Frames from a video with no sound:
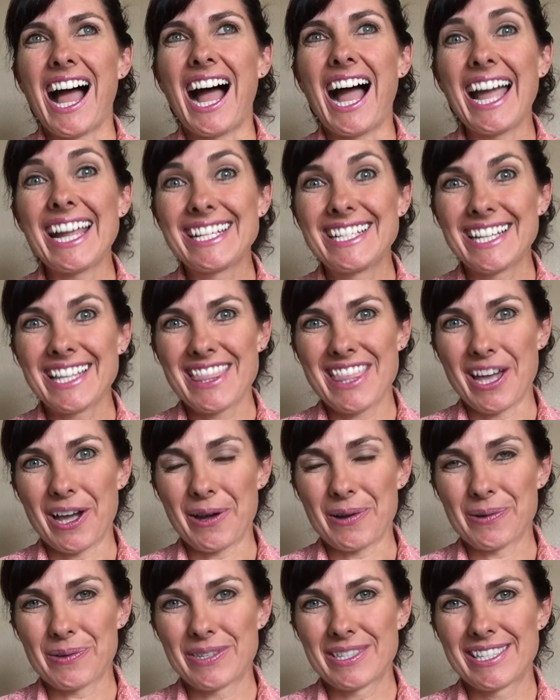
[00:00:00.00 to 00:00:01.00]
I did
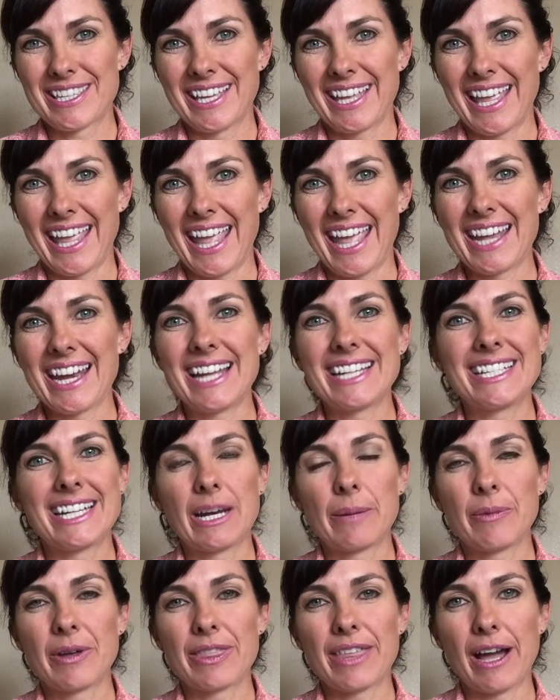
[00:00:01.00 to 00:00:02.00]
those, and I did
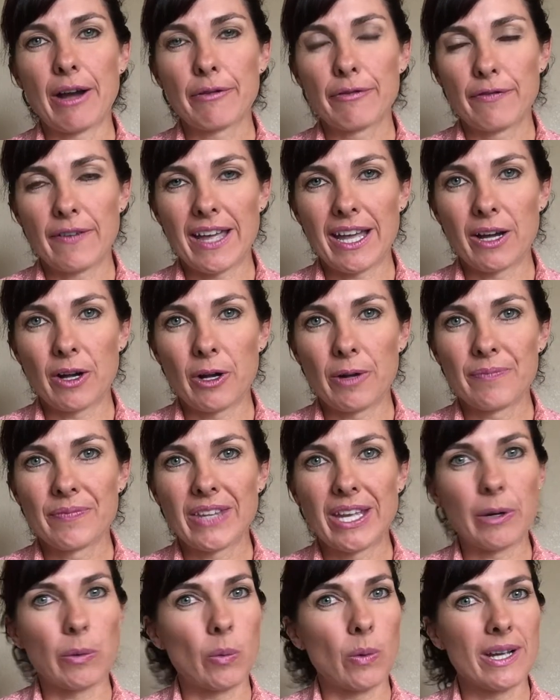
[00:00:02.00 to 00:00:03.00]
them without fail.
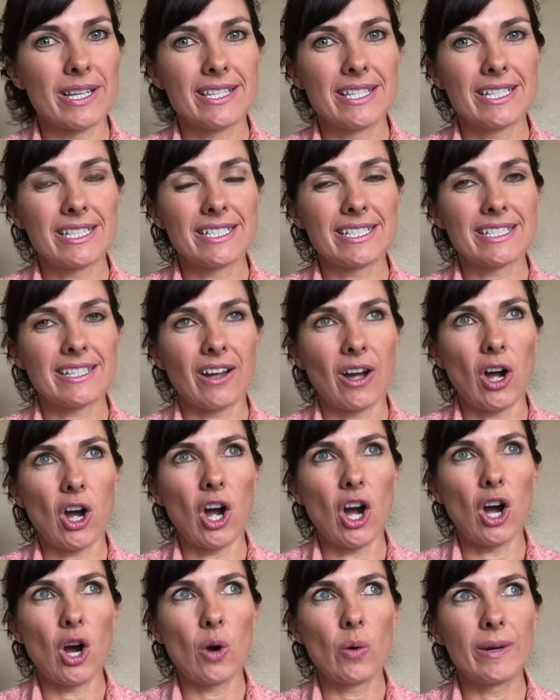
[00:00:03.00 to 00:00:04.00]
It wasn't
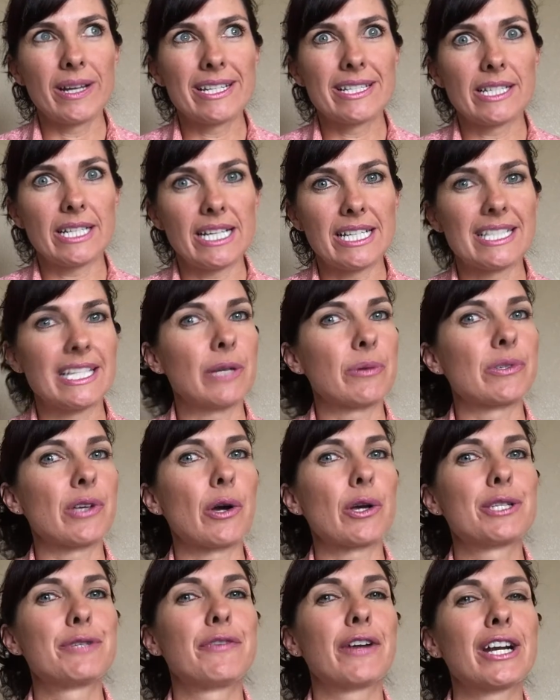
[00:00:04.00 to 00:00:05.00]
always easy. It was
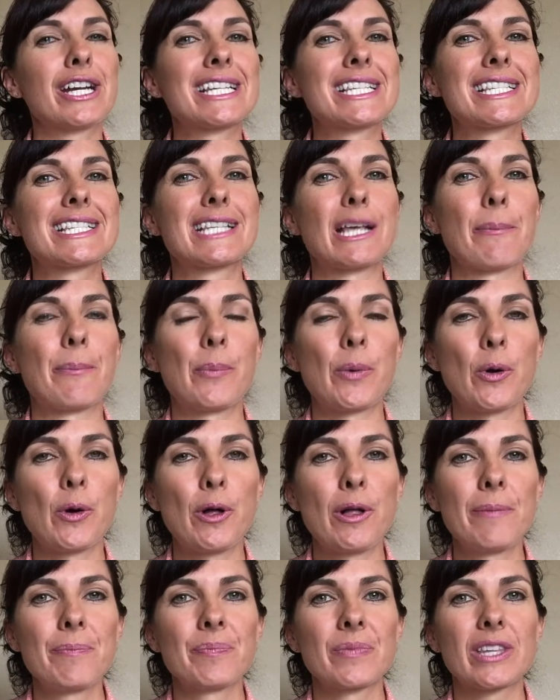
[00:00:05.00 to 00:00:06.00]
always very
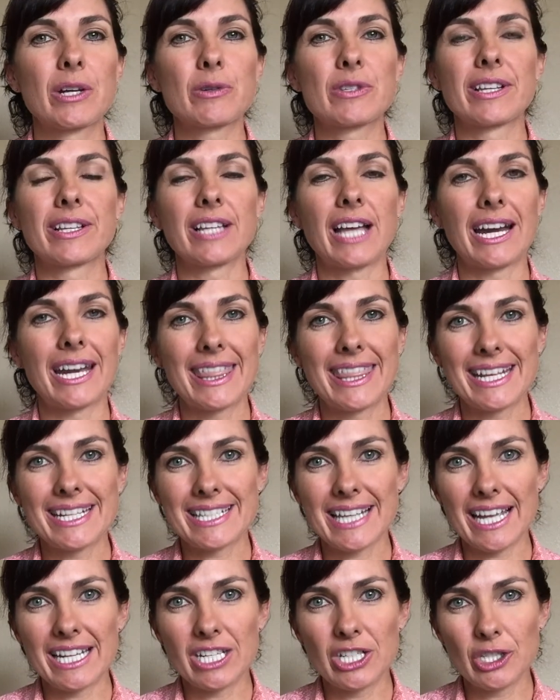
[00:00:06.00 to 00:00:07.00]
simple. There was a lot of
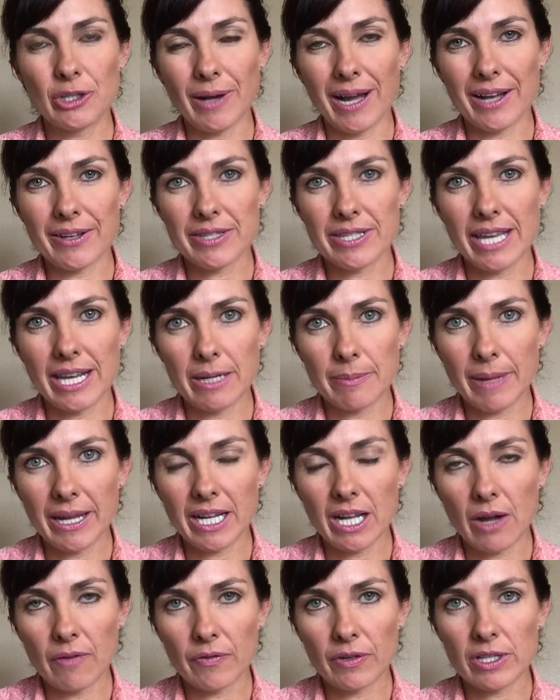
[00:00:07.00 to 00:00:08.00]
things I had to do outside of my
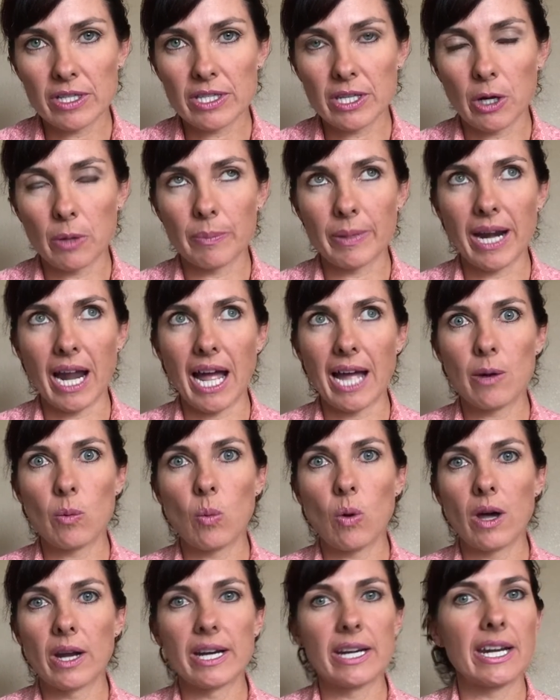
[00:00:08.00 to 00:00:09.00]
comfort zone, but I
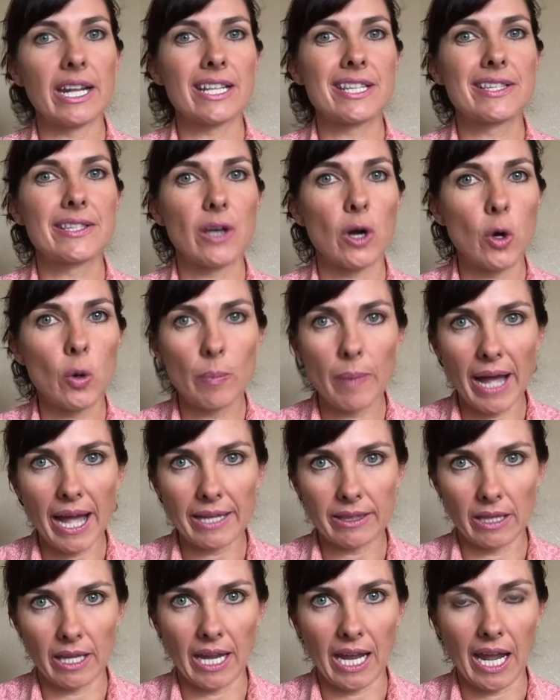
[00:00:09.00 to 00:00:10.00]
wanted it so
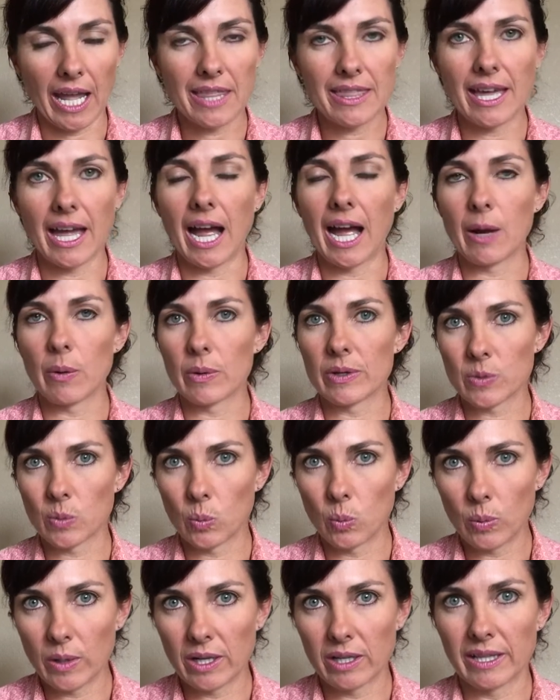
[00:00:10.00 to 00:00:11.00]
badly that I was
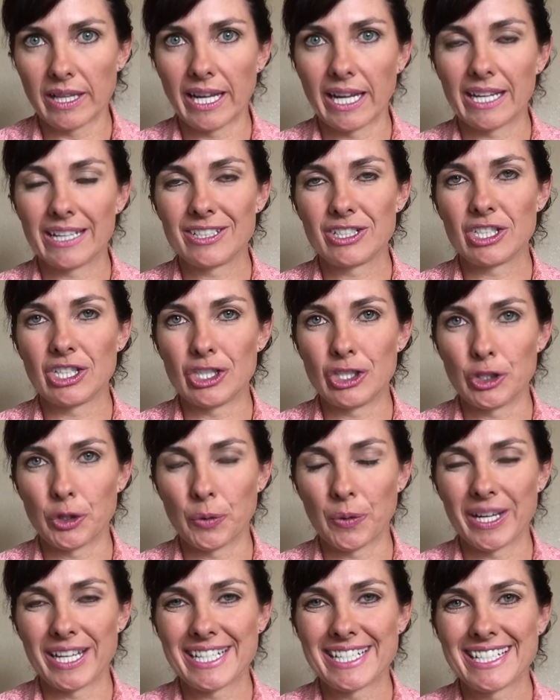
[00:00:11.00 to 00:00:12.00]
willing to
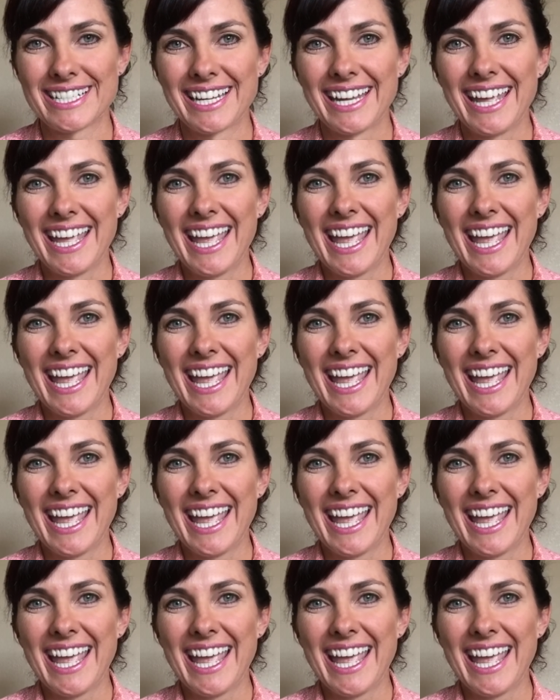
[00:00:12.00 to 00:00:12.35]
do it.